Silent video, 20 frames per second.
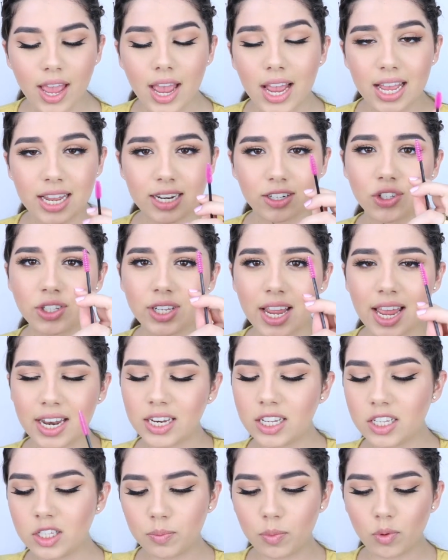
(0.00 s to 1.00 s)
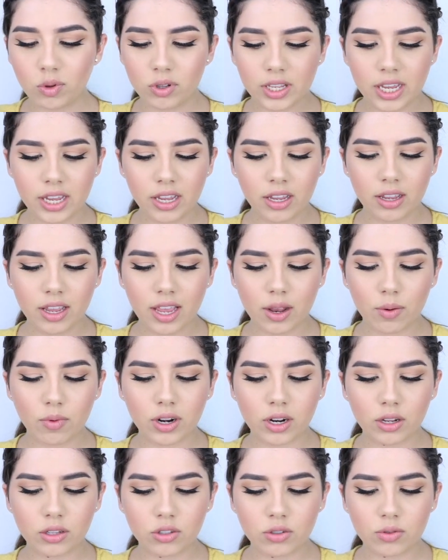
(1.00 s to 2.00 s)
And just any spoolie. And
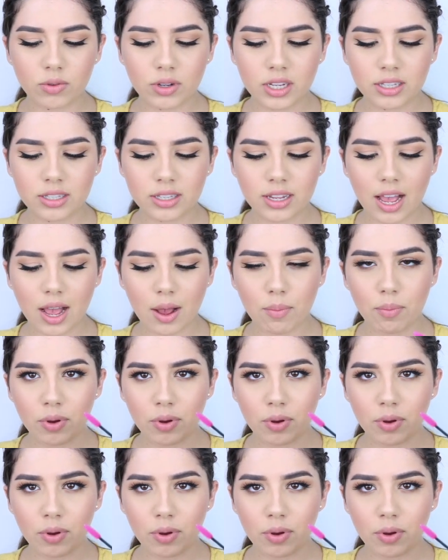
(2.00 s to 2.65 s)
what I'll do is I'll